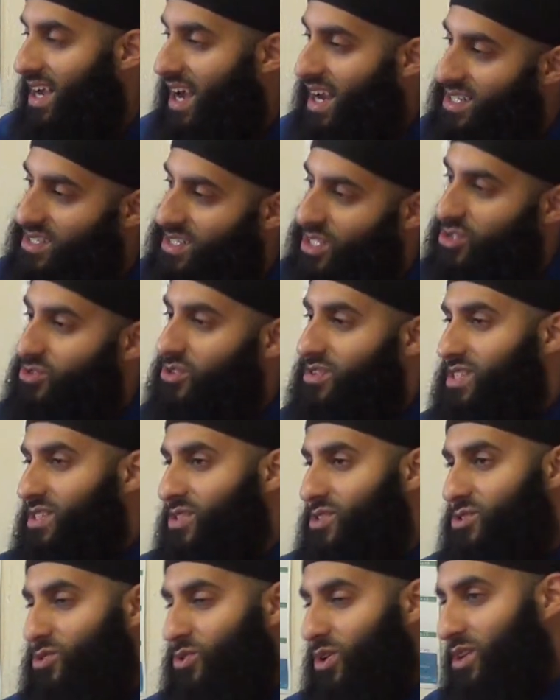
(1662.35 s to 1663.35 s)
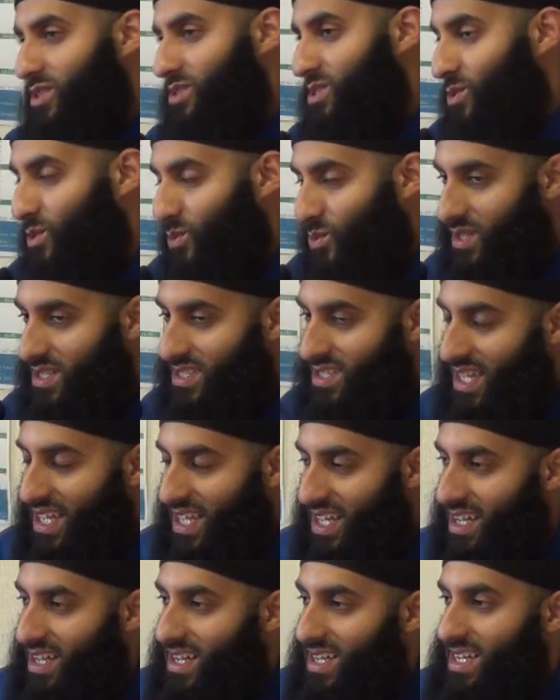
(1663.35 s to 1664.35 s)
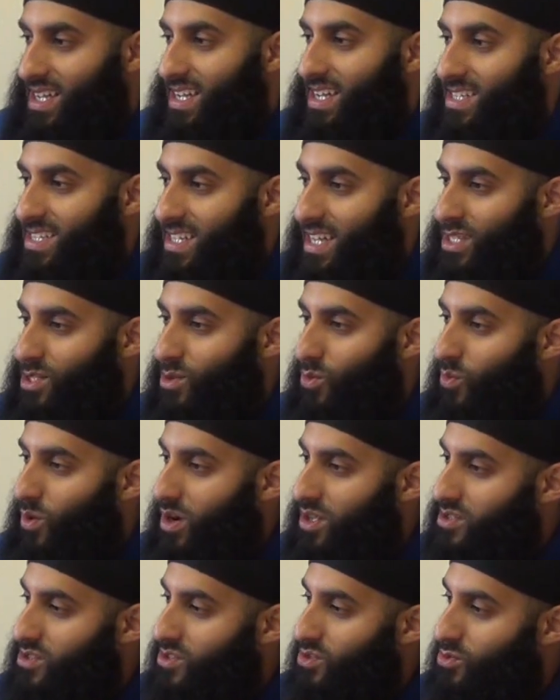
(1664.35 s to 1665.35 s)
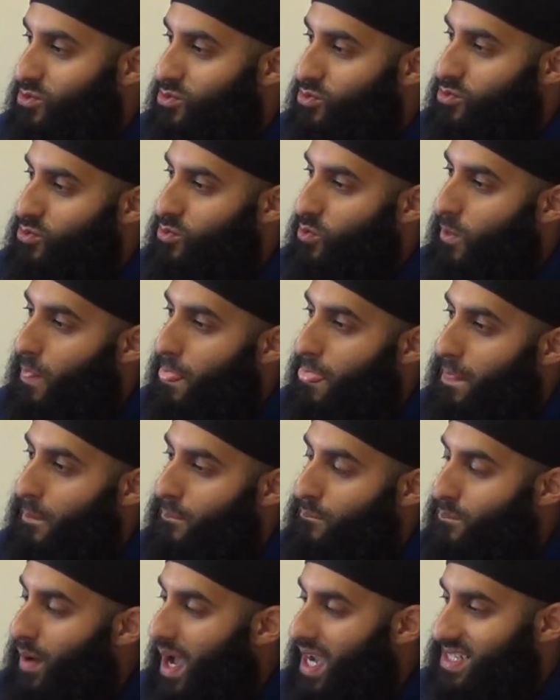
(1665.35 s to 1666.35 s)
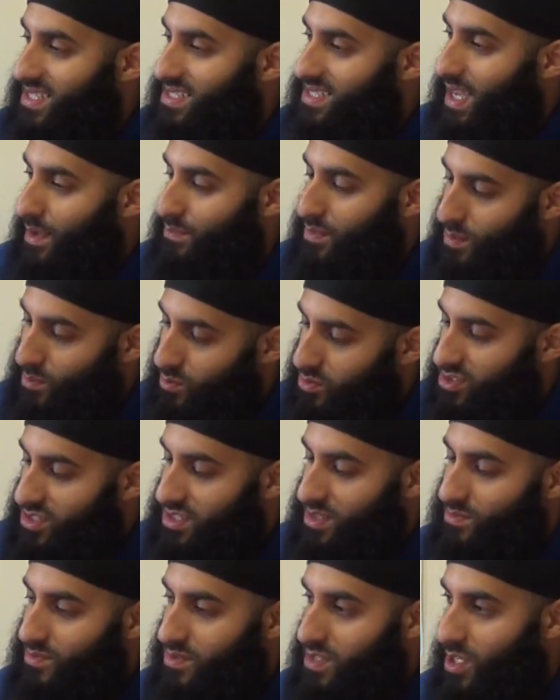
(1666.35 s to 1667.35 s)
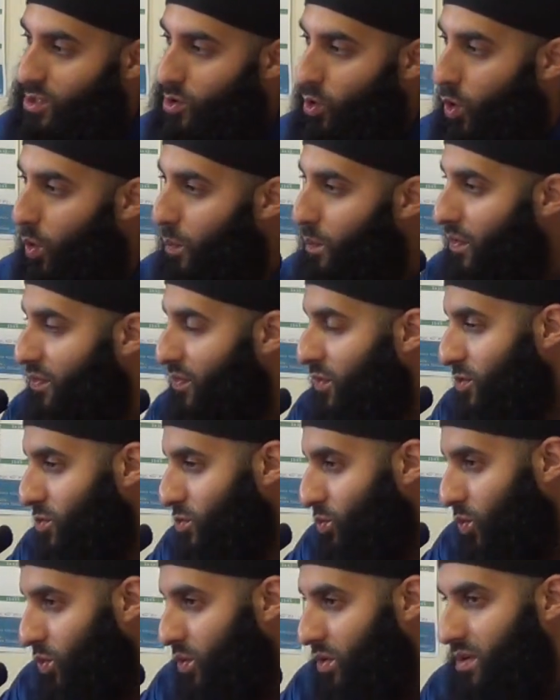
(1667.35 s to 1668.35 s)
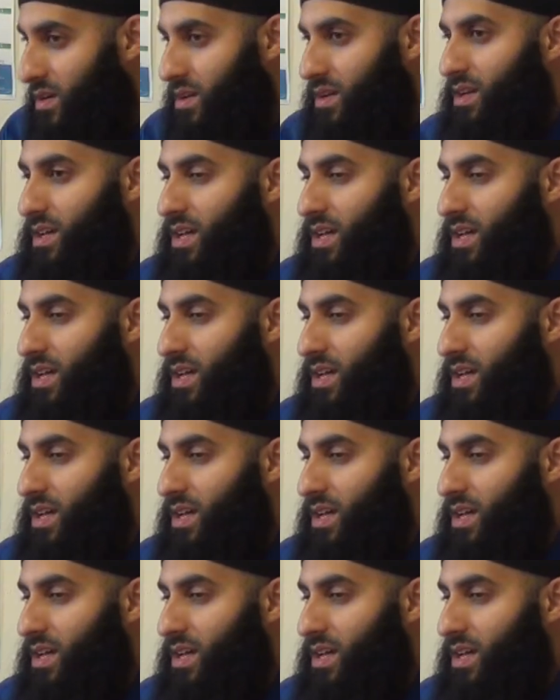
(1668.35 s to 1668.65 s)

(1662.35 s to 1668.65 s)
And it's interesting, the scholars they always say that the ones who backstab the Muslims and open the door